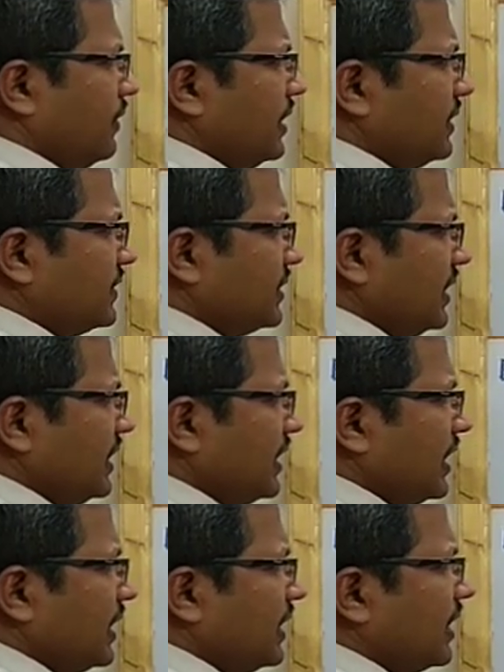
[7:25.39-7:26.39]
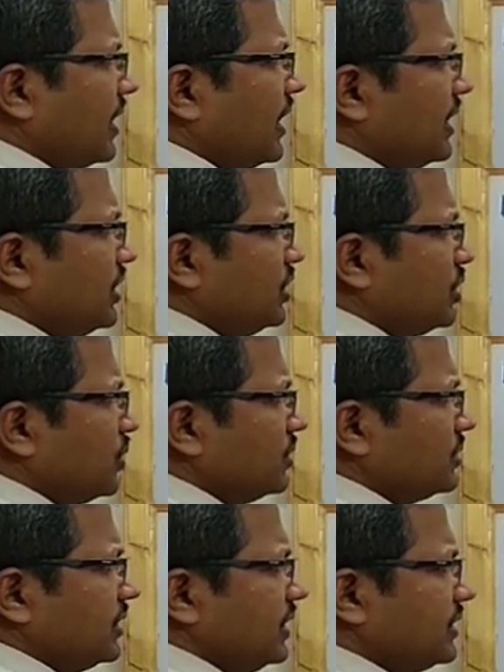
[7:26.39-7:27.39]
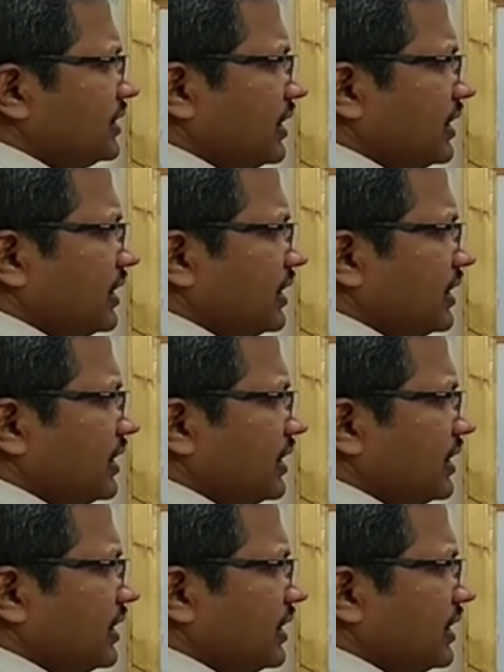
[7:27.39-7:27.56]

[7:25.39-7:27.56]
You can see that hydroxy is